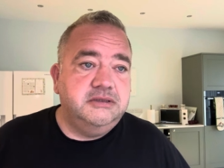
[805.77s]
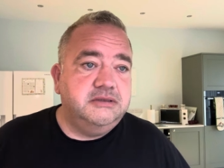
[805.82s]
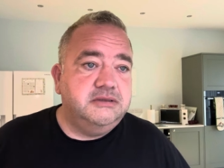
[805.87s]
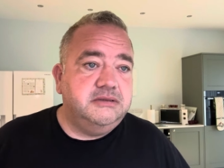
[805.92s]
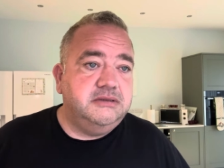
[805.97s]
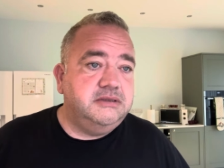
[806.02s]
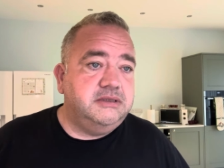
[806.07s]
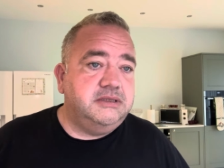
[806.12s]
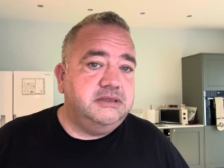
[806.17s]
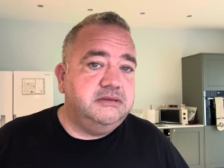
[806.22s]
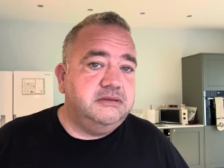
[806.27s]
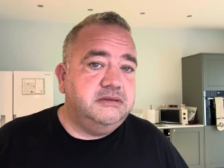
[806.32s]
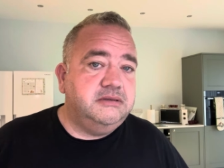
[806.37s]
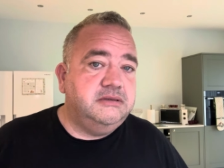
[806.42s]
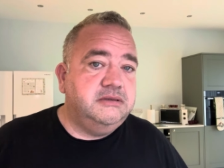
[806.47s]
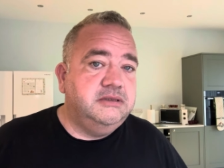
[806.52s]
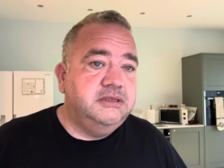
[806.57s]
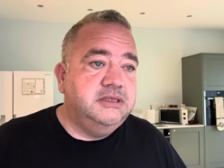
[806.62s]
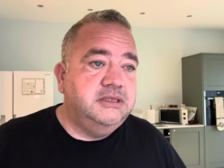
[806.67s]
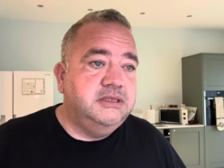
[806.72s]

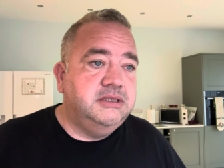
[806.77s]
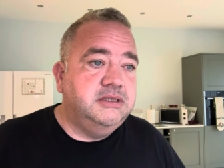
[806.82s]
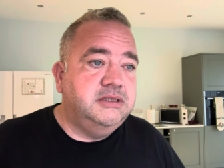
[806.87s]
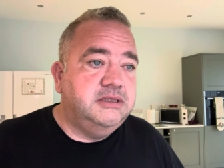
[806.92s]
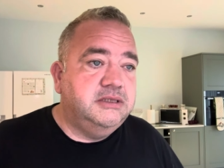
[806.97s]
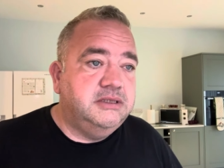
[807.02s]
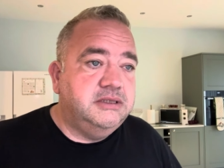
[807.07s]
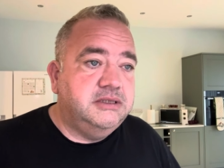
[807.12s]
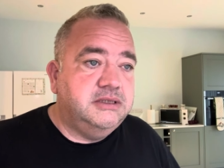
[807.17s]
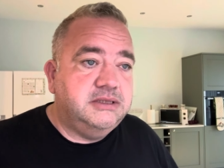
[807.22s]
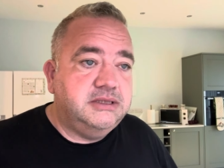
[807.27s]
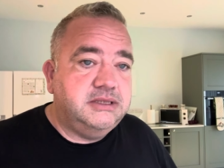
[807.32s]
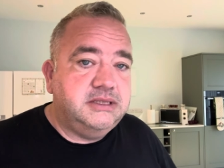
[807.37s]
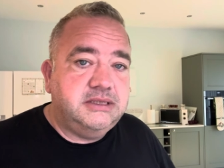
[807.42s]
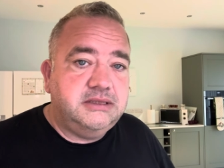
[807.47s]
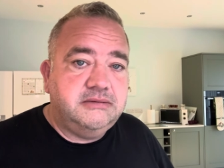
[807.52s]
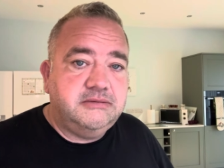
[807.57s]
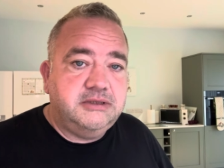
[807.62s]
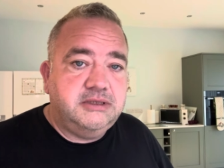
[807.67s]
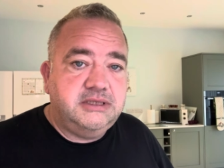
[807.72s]

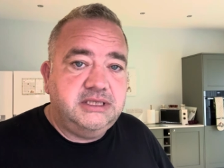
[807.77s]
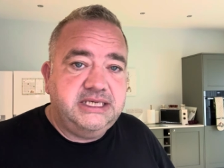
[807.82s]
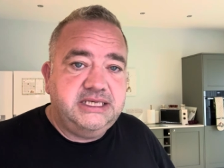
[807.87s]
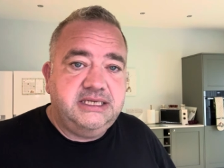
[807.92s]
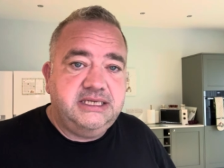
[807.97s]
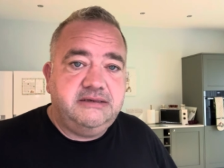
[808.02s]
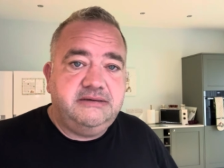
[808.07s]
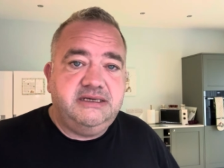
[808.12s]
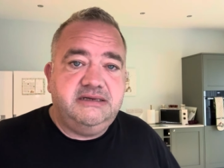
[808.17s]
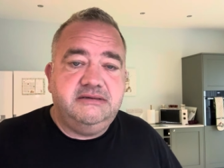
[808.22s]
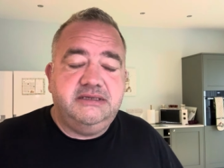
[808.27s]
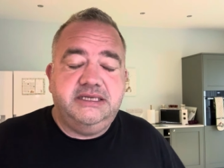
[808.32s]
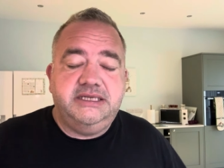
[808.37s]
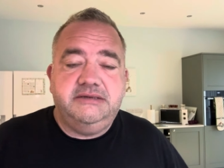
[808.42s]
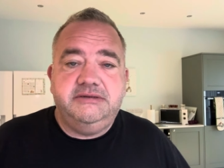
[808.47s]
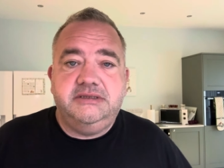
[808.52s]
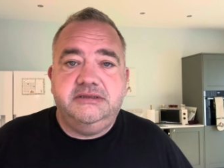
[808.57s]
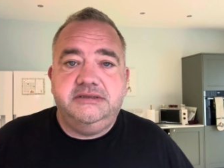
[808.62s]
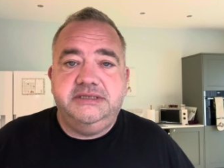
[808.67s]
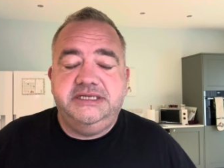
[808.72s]
No, we're not like that around here.
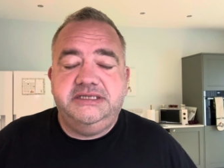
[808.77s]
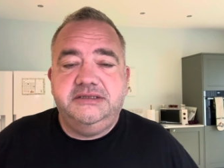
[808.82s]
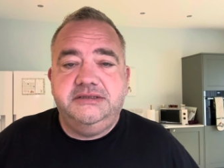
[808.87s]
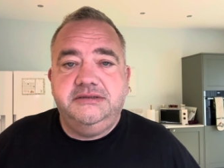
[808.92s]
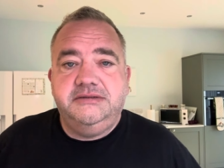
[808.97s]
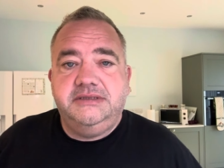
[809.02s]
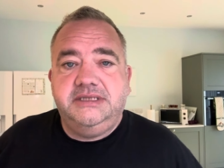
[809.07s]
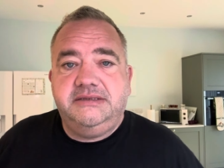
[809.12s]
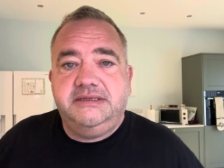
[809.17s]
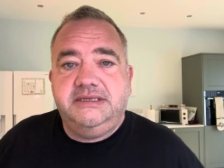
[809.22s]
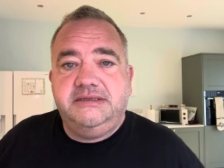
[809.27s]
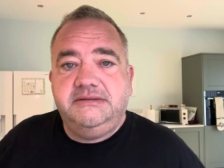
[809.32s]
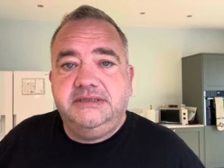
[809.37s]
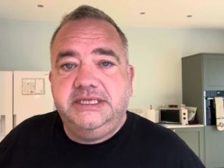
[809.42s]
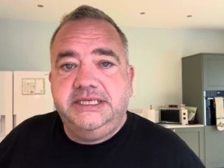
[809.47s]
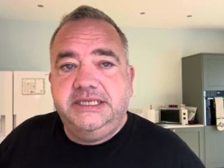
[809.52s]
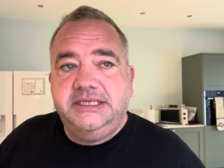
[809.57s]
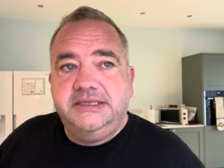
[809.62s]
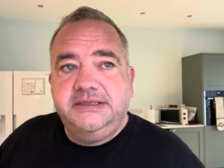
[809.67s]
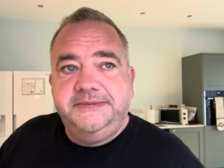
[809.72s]
We don't need to do that around
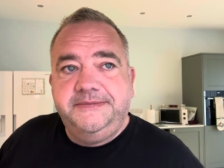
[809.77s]
here.